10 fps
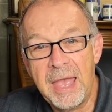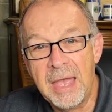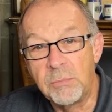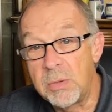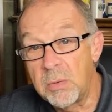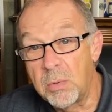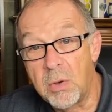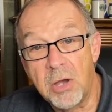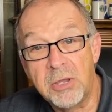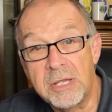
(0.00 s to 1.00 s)
And we will
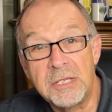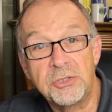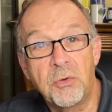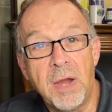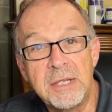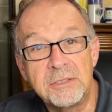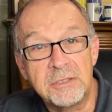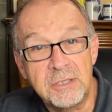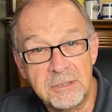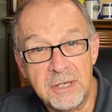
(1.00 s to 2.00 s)
walk in His
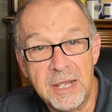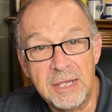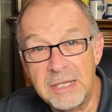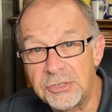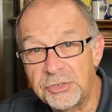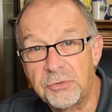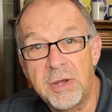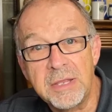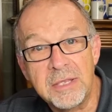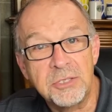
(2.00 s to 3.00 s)
grace today, His
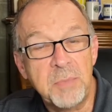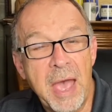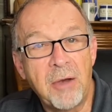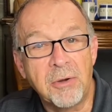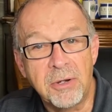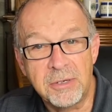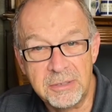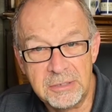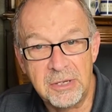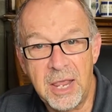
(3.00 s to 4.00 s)
strength, His power
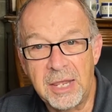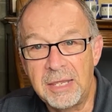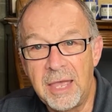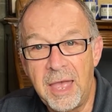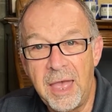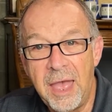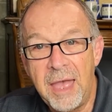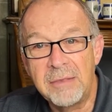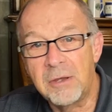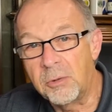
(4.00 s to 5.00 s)
today.
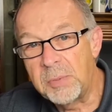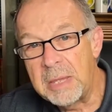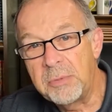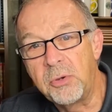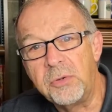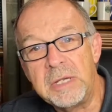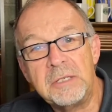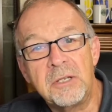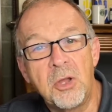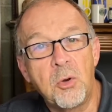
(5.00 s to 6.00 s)
There are people who
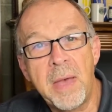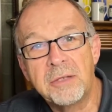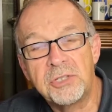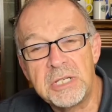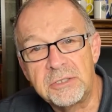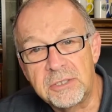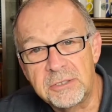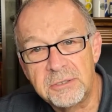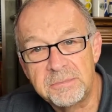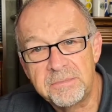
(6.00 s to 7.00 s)
need to know about
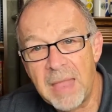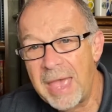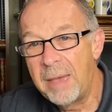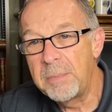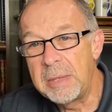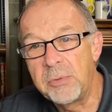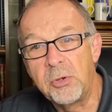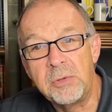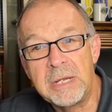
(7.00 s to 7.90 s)
Jesus, people who